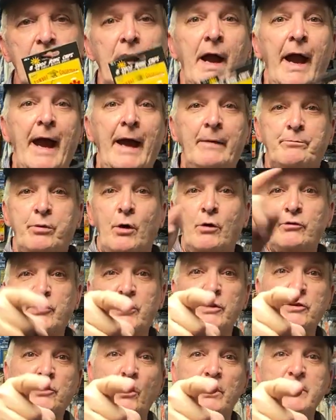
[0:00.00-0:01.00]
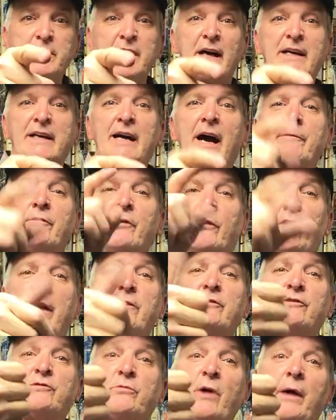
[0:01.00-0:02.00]
At ProTinkerToys.com, like,
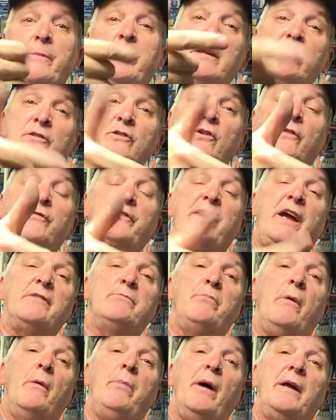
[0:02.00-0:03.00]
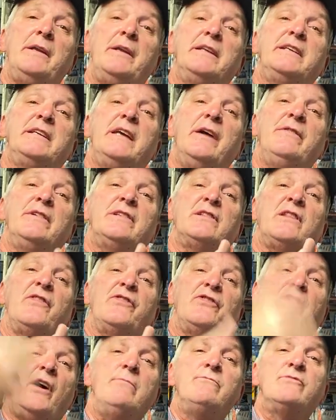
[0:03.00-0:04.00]
subscribe, hit the notification bell button, and give us the
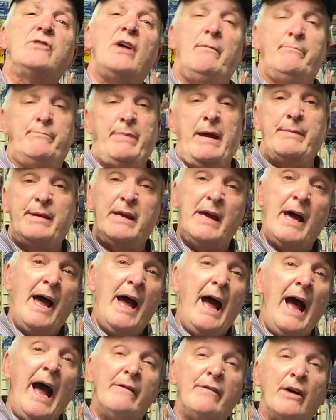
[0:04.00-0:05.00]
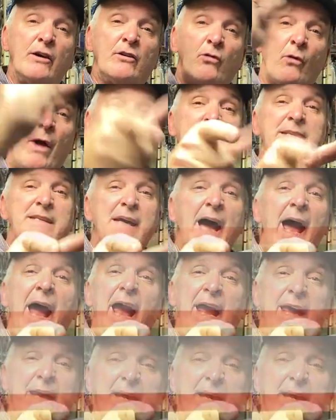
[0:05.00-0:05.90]
thumbs up, baby. Have a great day!